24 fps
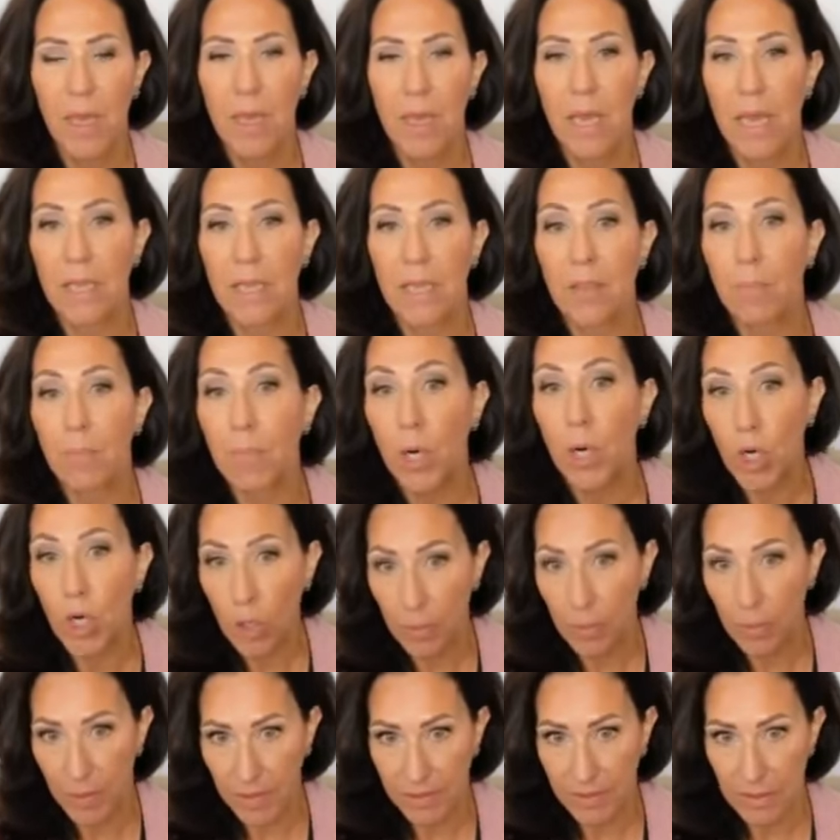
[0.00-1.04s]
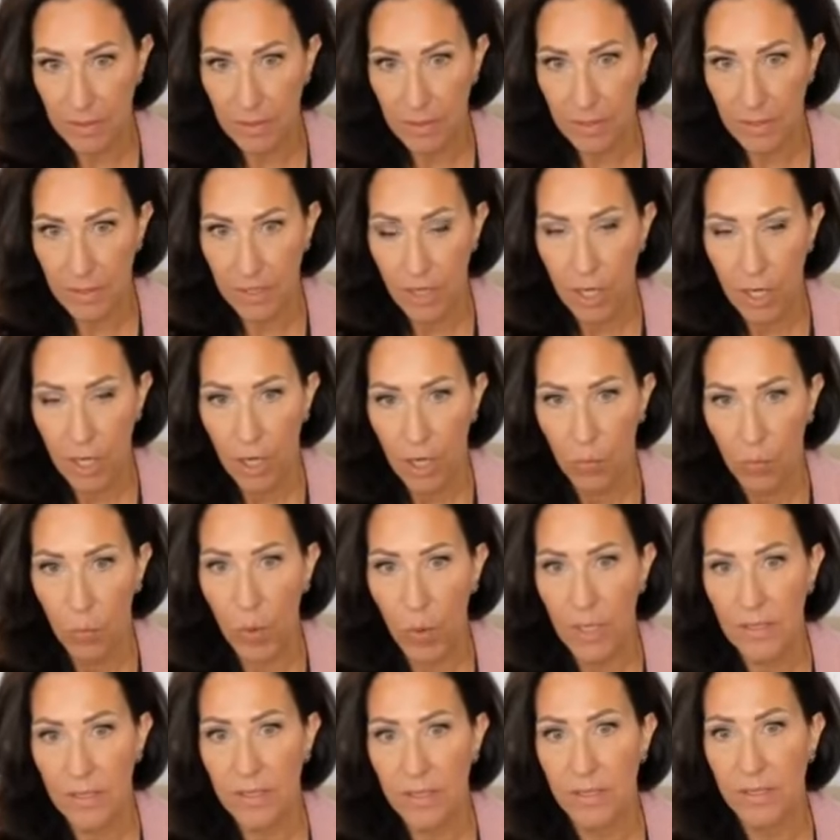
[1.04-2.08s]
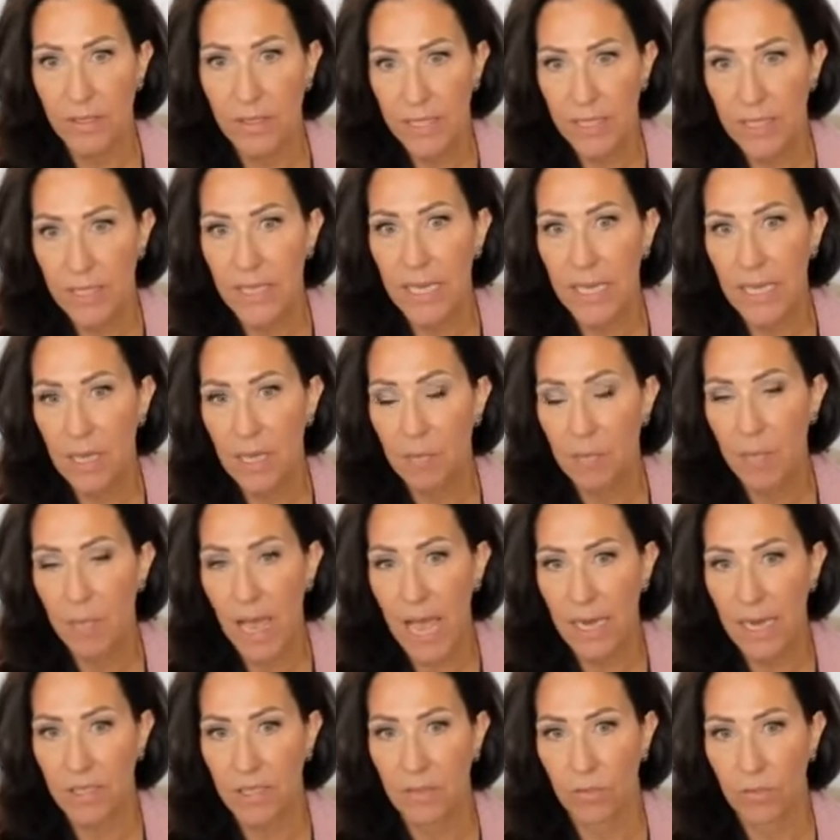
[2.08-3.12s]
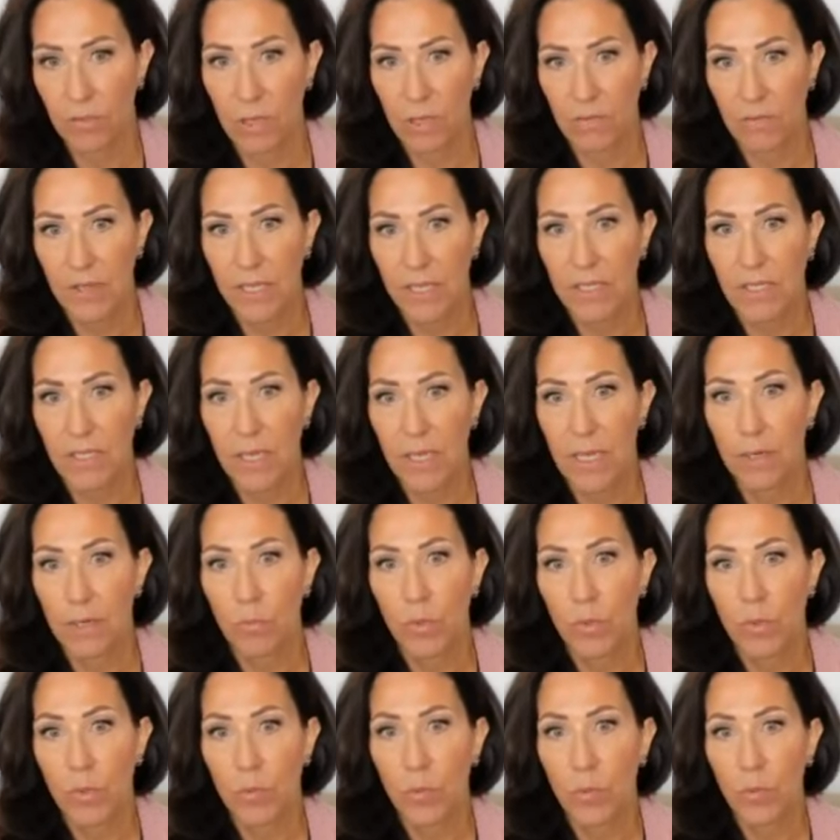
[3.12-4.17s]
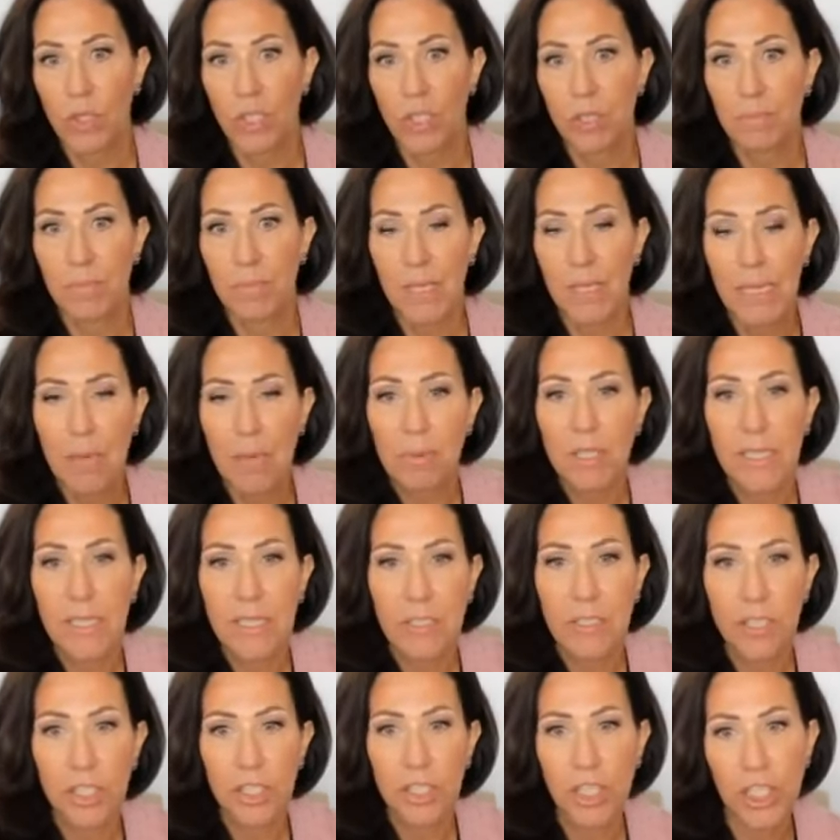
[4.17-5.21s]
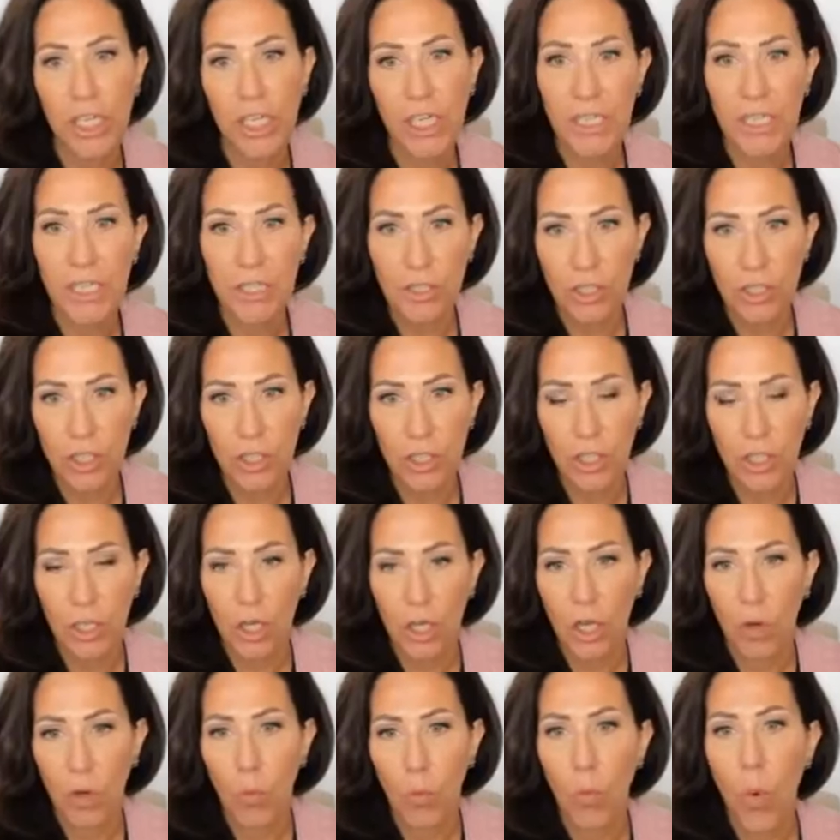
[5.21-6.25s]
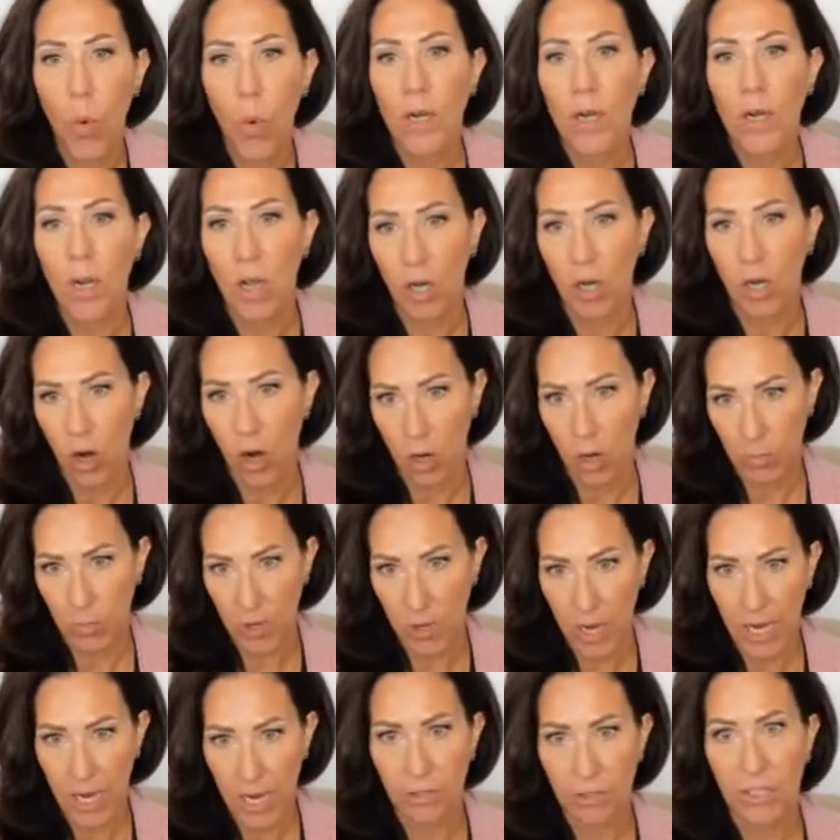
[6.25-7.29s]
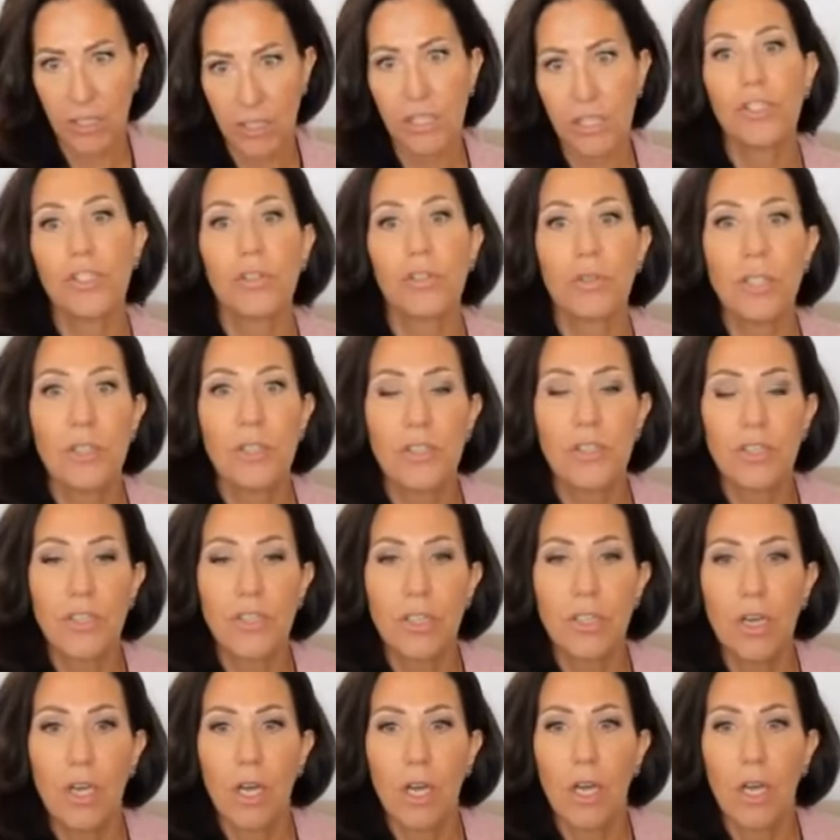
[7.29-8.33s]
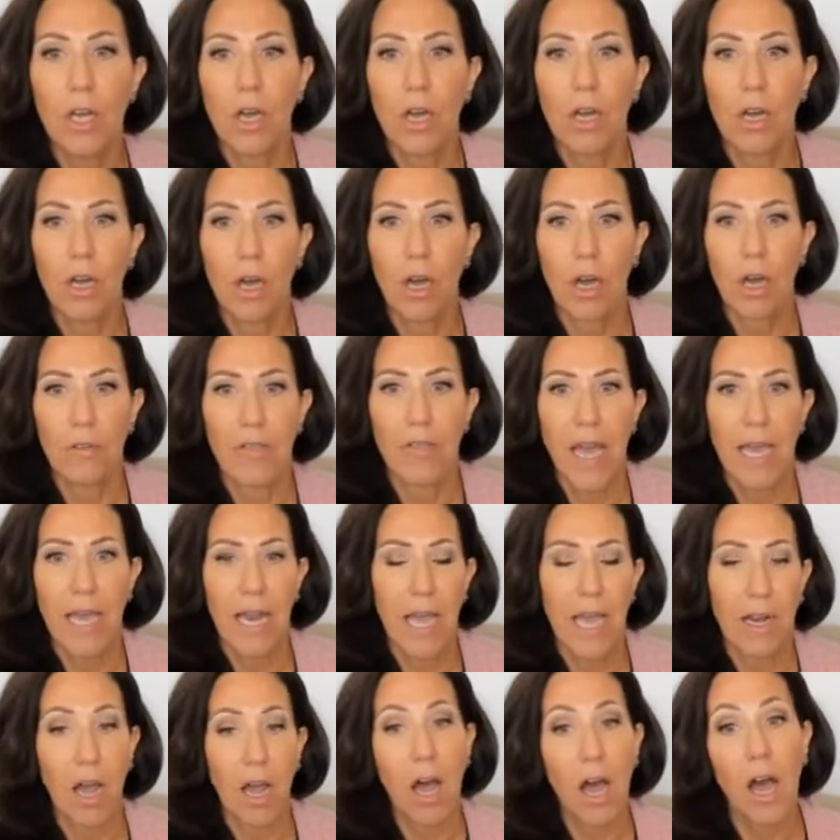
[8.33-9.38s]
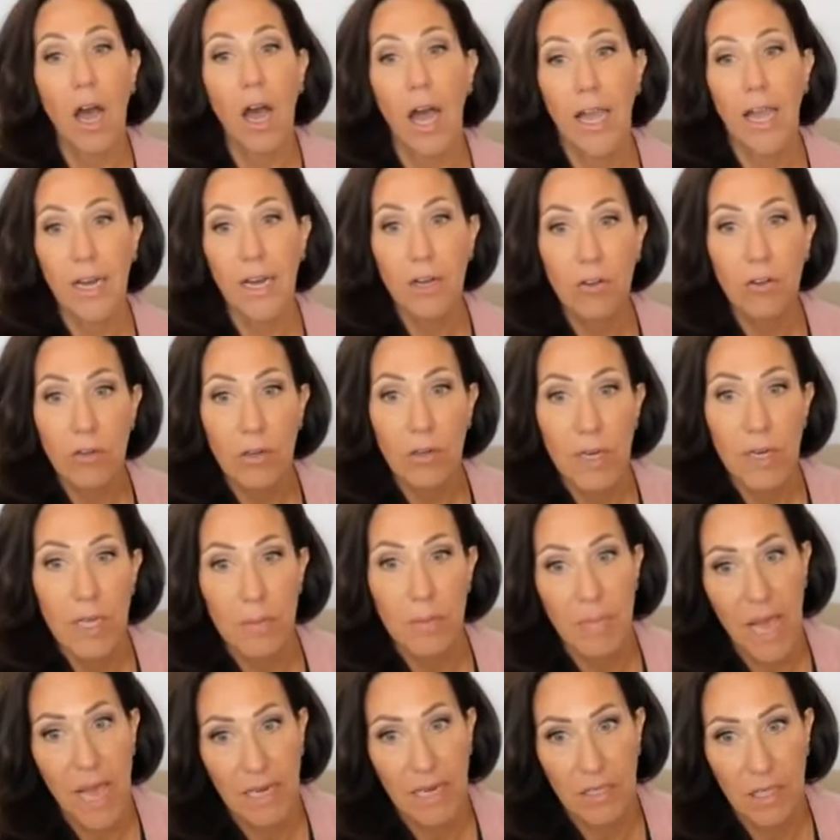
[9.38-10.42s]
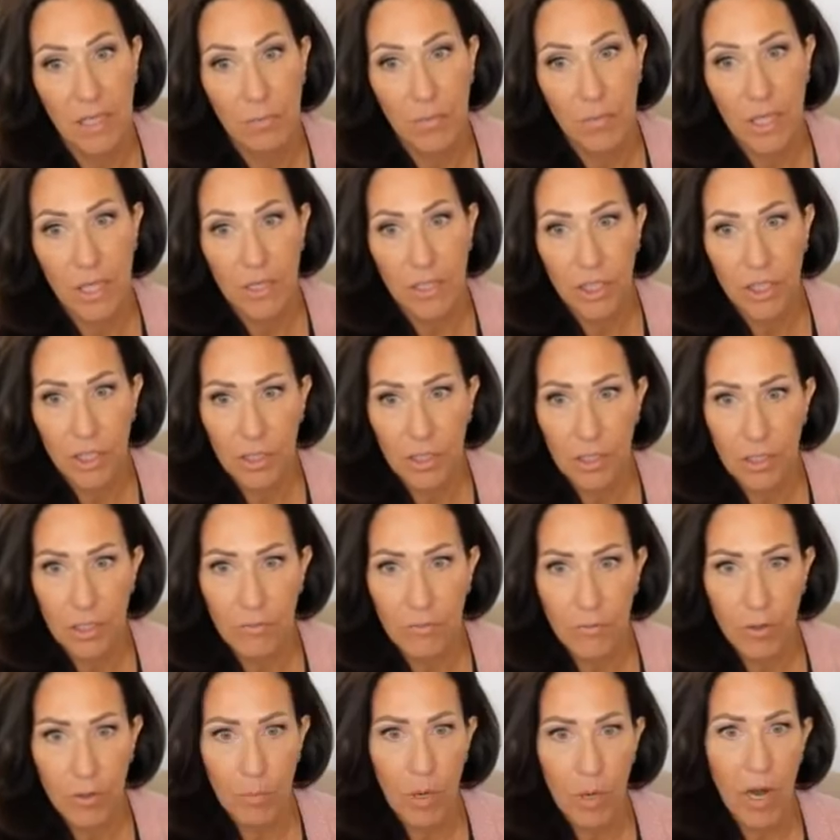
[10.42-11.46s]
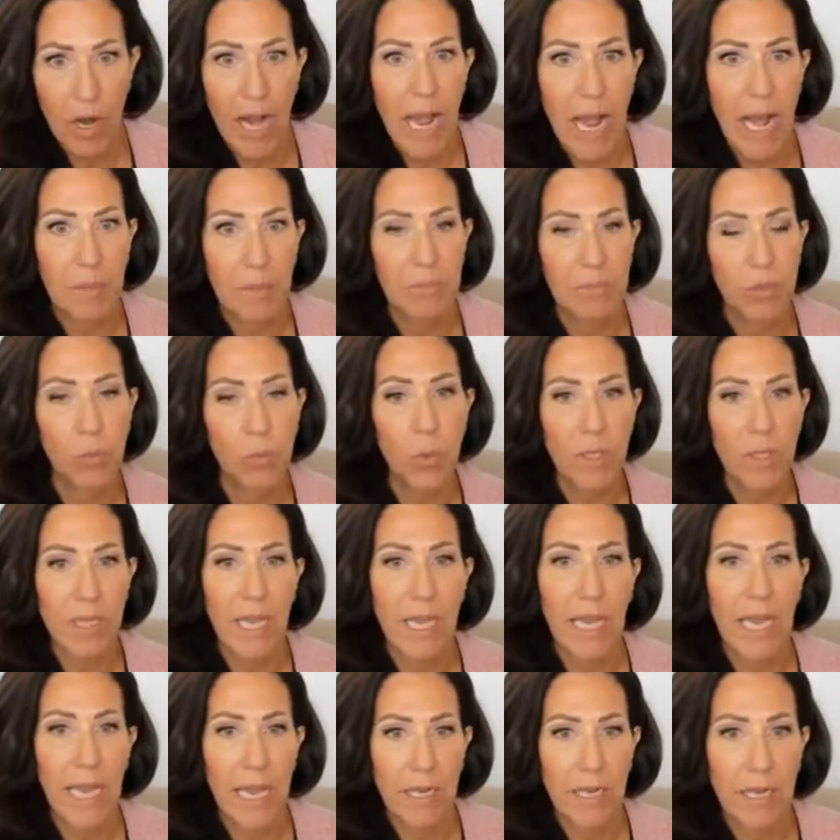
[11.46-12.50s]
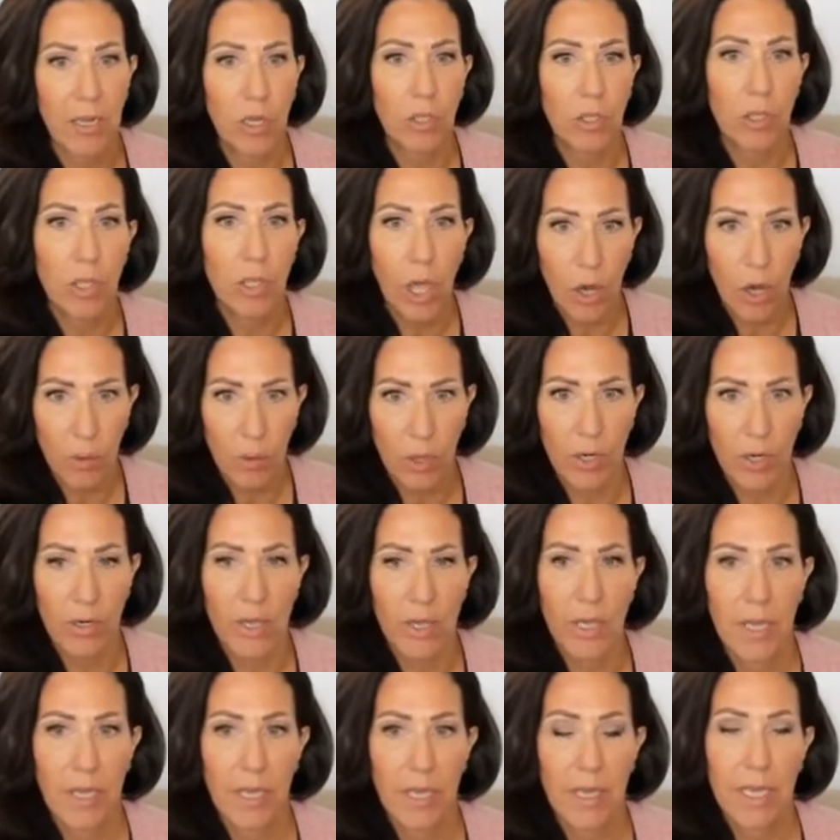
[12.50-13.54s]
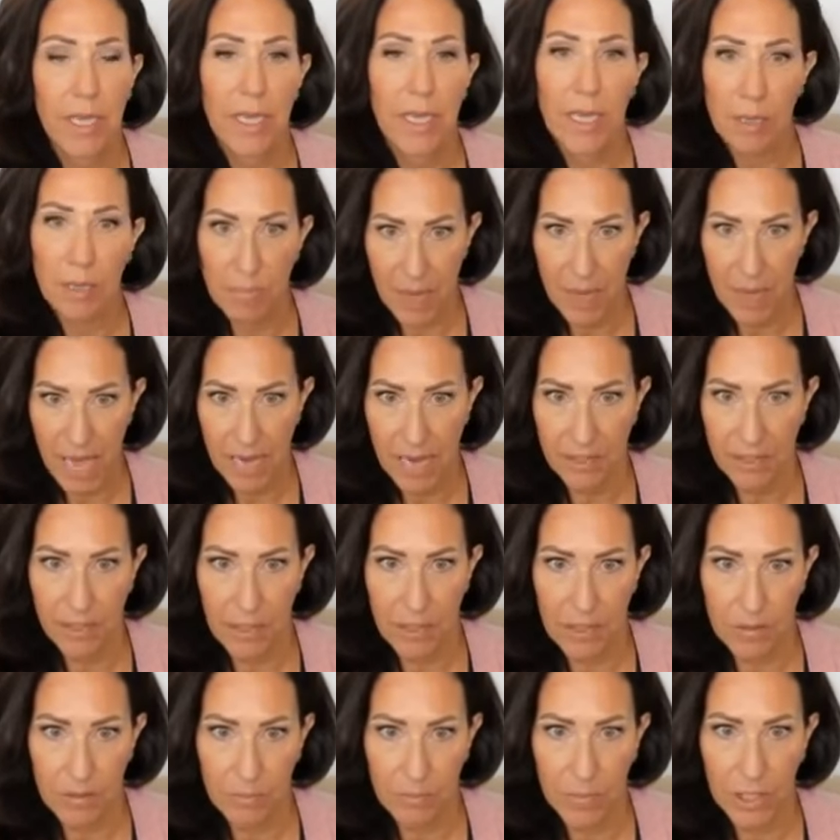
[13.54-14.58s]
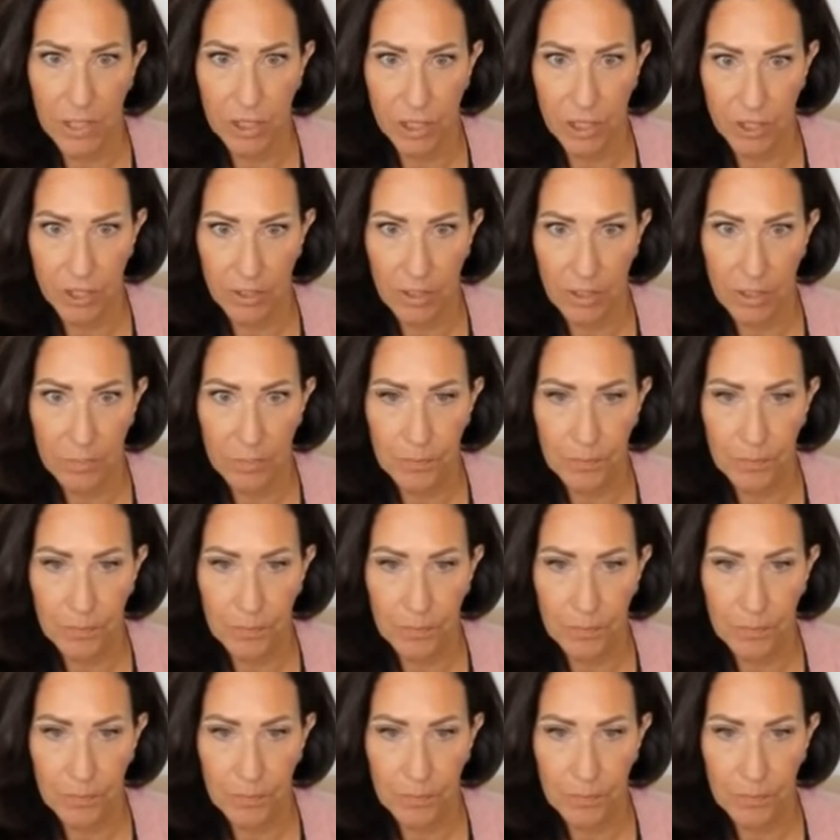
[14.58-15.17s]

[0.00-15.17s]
And the purpose was to see the impact of all of these, and was to be able to exchange one carbohydrate source that had a higher impact on blood sugar for perhaps one that had a lower impact on blood sugar.